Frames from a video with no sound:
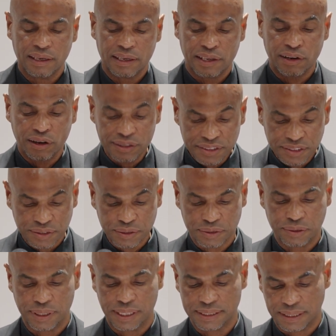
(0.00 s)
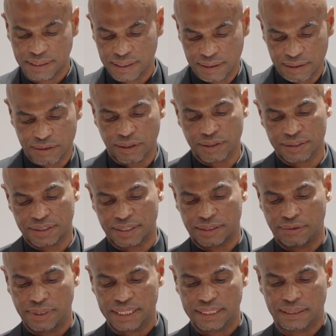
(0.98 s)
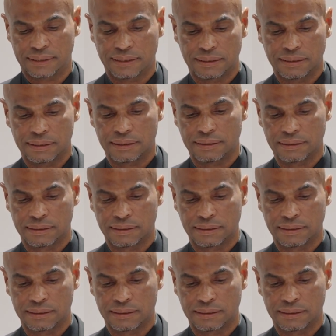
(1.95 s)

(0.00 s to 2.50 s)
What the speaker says: It also calls to question